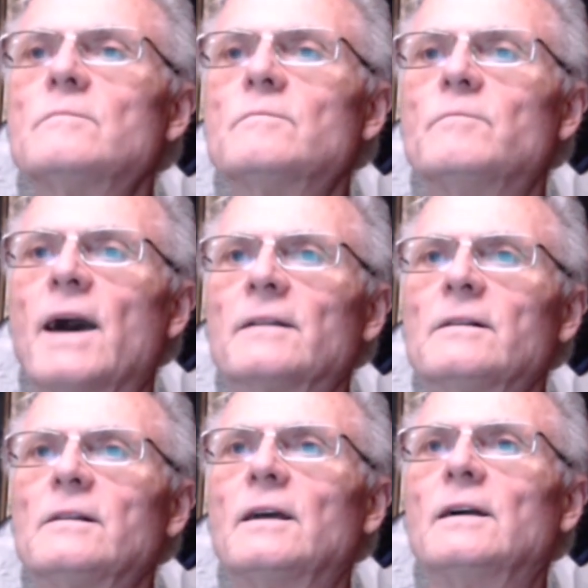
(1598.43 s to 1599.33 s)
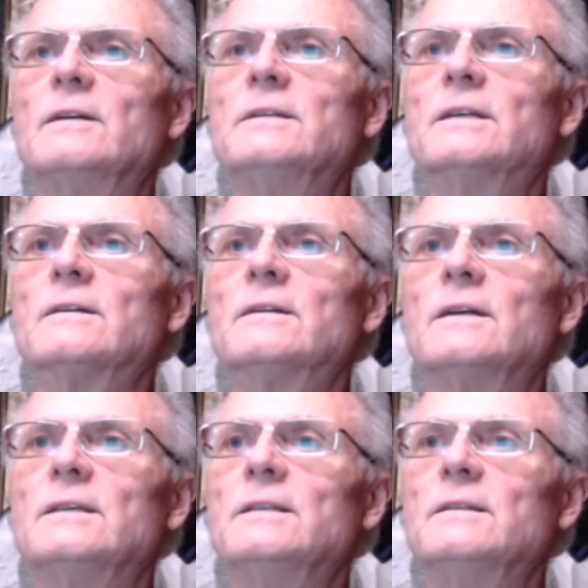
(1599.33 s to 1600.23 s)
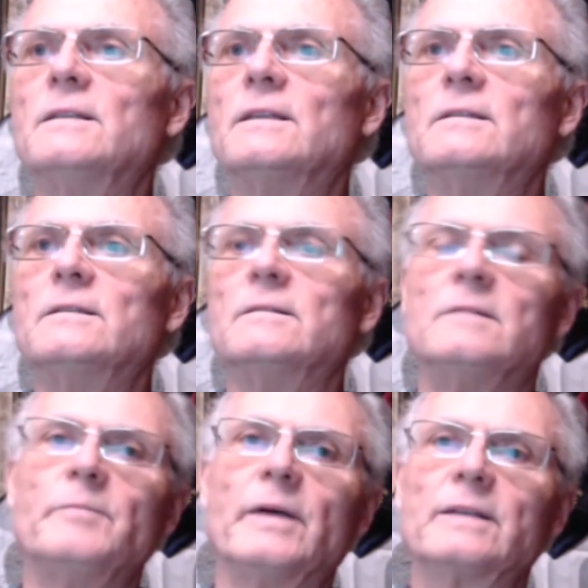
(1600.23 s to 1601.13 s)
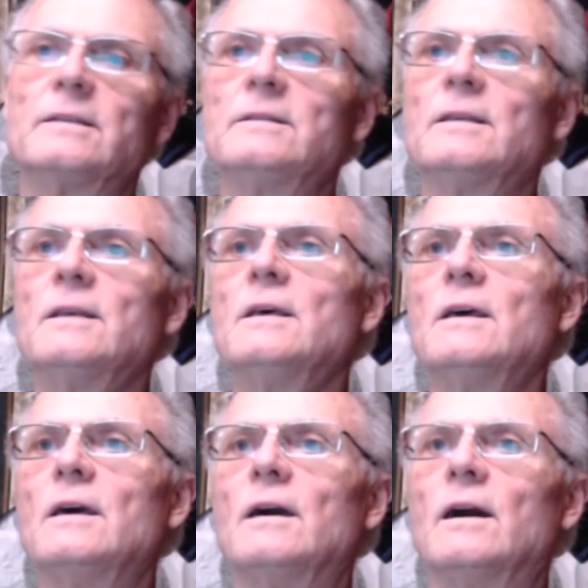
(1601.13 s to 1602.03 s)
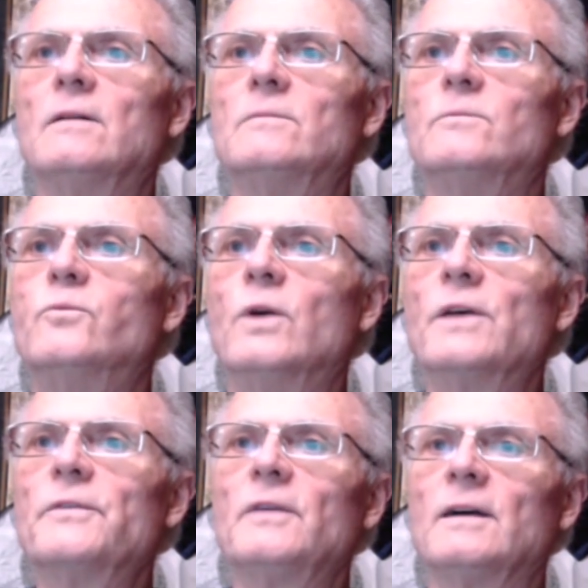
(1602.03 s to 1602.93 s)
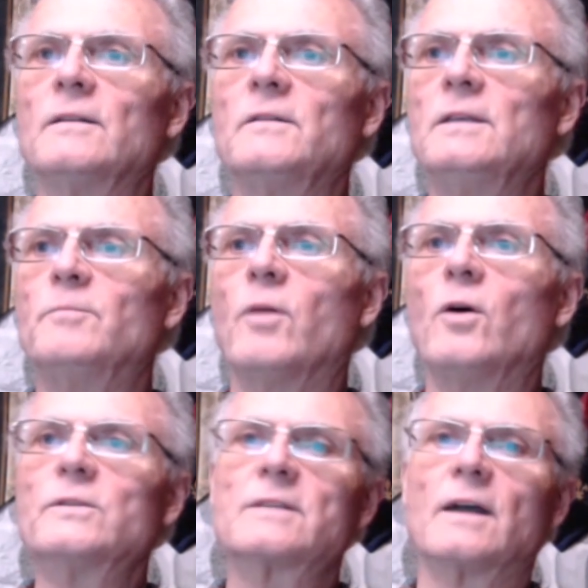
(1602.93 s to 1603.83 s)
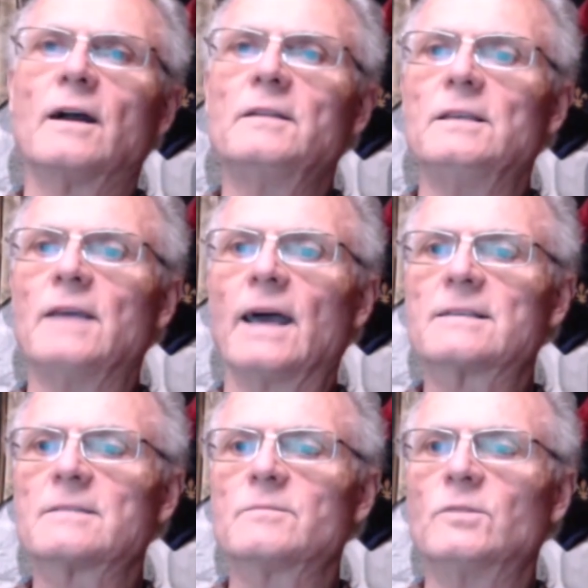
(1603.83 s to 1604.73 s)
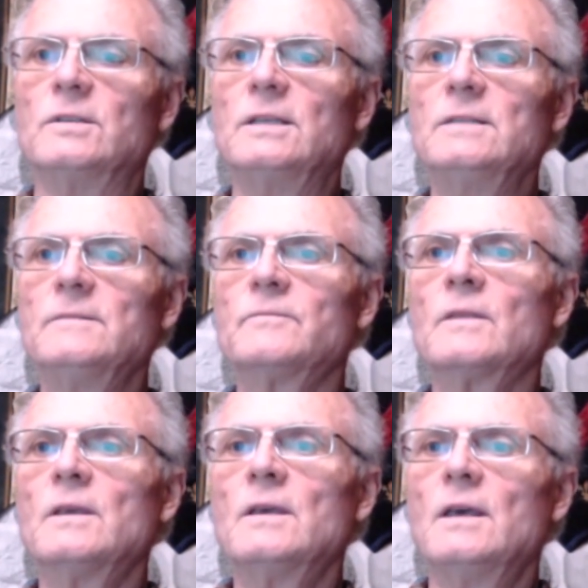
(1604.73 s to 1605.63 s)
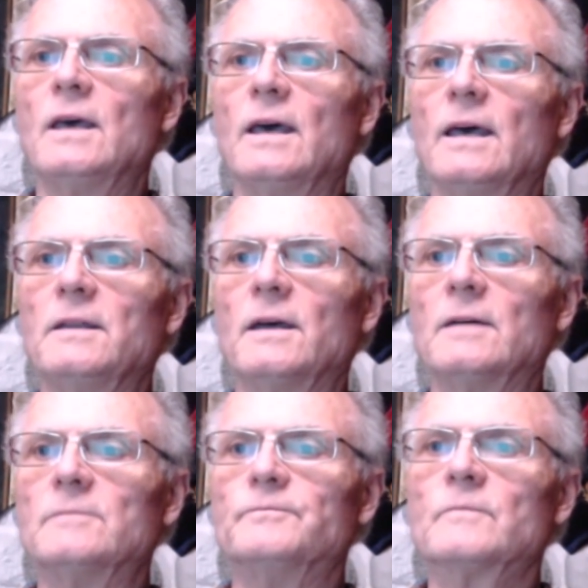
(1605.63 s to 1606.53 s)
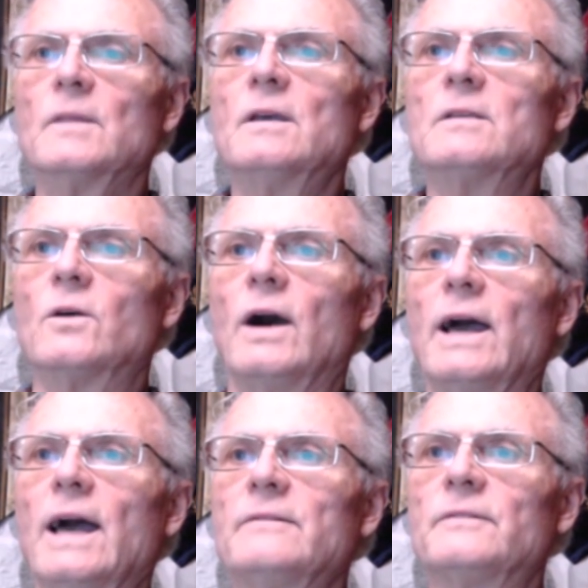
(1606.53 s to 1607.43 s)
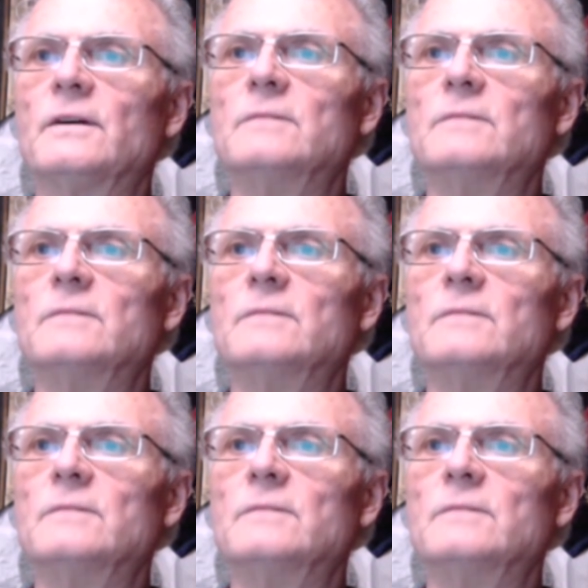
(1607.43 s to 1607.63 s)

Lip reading: battle here in depicted with the pole star, the axis mundi. And so I have